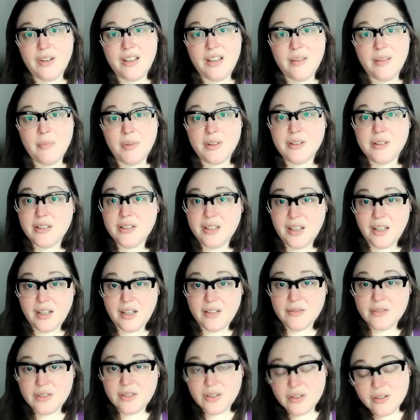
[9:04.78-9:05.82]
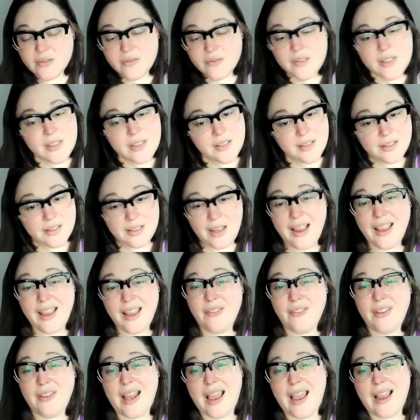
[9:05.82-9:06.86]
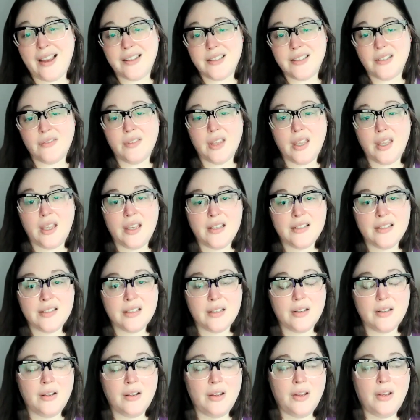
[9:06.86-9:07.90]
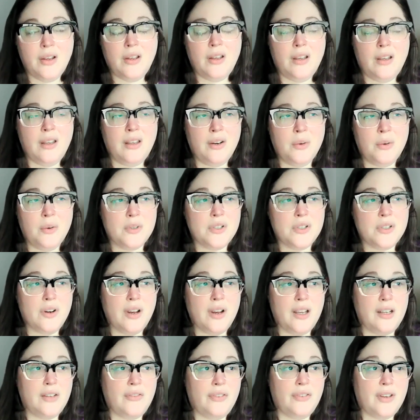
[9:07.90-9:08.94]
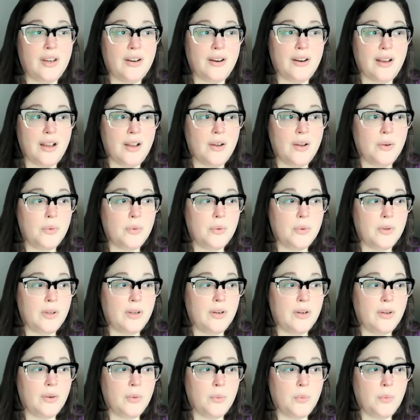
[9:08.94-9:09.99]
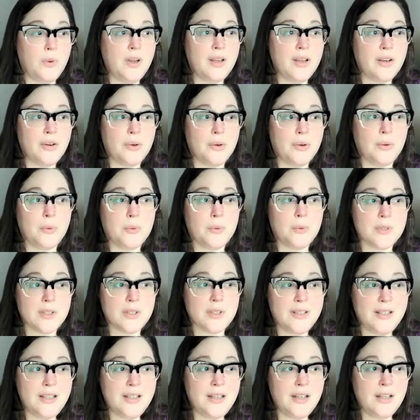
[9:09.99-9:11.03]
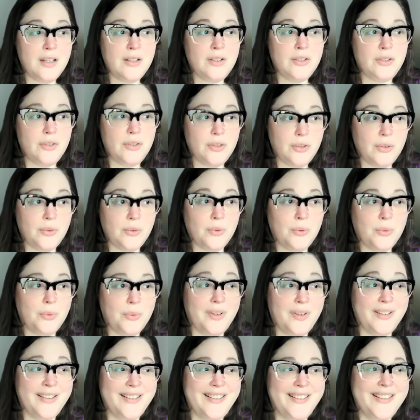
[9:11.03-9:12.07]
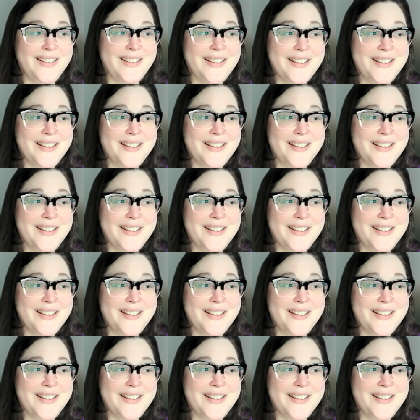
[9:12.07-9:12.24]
and rehabilitative services i have an active case and you know we're trying to figure out you know what can christina do